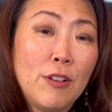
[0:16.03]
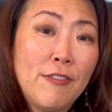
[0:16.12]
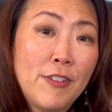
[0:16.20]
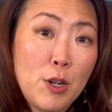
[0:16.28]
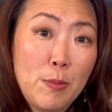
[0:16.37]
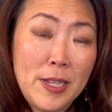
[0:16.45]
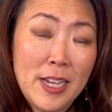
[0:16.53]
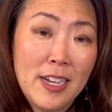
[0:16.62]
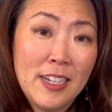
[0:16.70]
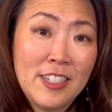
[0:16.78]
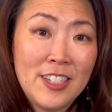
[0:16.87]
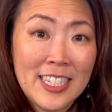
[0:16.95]
phobia,
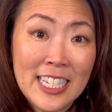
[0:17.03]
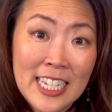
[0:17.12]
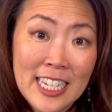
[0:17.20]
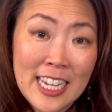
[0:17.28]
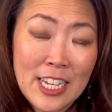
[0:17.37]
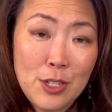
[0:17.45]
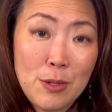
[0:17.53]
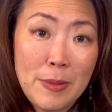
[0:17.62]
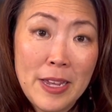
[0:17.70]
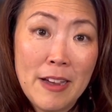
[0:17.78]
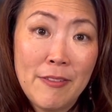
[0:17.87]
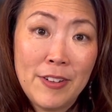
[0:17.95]
just in case you may
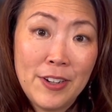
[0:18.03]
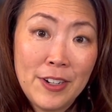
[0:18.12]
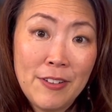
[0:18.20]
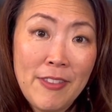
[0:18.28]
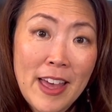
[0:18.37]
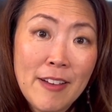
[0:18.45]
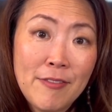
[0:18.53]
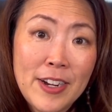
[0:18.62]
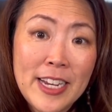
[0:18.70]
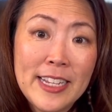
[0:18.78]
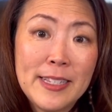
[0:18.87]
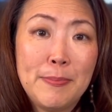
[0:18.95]
have heard of that
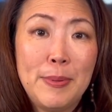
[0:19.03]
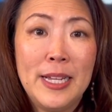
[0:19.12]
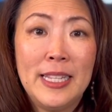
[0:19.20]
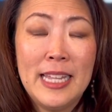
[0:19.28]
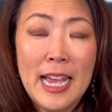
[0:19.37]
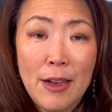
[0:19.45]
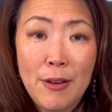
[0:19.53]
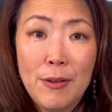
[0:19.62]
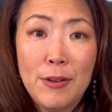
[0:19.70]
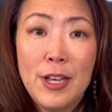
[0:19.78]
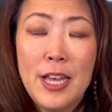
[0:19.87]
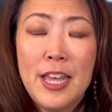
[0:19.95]
phrase, but
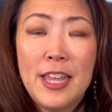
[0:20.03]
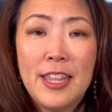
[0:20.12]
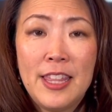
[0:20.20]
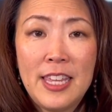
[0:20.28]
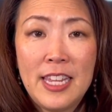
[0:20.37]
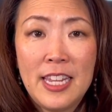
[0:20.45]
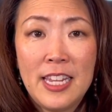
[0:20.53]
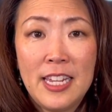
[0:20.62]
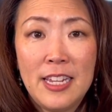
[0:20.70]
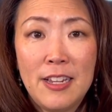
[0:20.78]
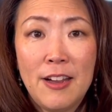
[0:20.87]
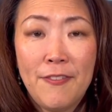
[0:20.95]
now
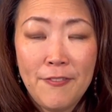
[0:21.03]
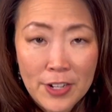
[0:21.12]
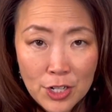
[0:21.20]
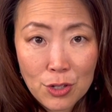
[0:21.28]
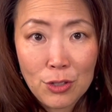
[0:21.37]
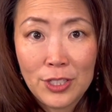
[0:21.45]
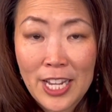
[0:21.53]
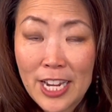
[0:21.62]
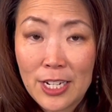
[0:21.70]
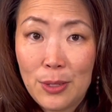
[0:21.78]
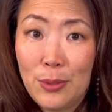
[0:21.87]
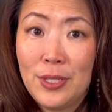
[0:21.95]
the official
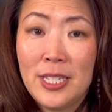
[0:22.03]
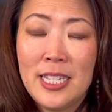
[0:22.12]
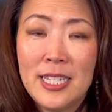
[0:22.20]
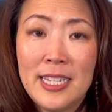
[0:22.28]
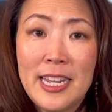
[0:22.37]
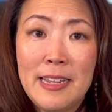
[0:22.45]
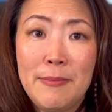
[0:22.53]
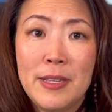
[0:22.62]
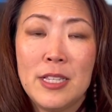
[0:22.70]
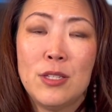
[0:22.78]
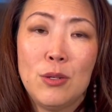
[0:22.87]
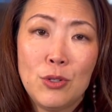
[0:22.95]
diagnosis name
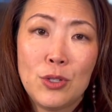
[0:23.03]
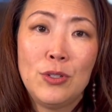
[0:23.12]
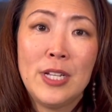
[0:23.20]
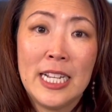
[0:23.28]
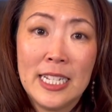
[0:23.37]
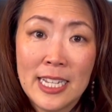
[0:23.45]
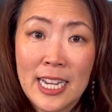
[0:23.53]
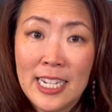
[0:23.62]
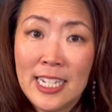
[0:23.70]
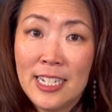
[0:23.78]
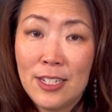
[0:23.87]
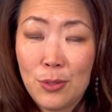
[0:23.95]
is social
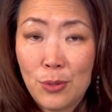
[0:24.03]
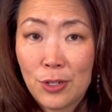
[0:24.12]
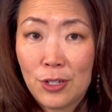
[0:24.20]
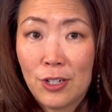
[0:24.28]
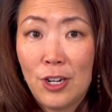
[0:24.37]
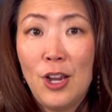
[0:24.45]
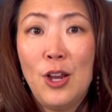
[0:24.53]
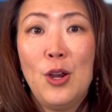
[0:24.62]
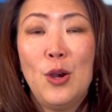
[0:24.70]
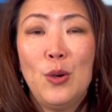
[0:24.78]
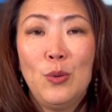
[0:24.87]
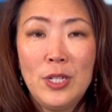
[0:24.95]
anxiety disorder,
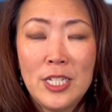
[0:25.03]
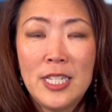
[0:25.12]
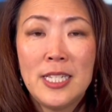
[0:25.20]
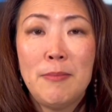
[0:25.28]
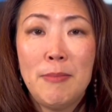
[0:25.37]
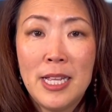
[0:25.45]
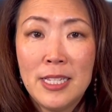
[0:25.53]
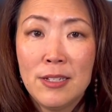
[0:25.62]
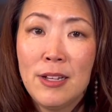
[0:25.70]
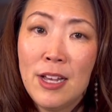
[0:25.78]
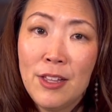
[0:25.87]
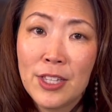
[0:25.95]
which is a mental
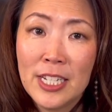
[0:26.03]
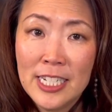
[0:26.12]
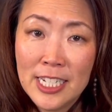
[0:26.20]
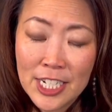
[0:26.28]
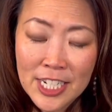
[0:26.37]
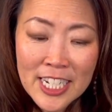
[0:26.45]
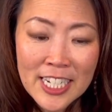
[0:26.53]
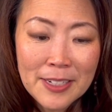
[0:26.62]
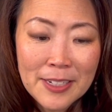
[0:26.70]
health condition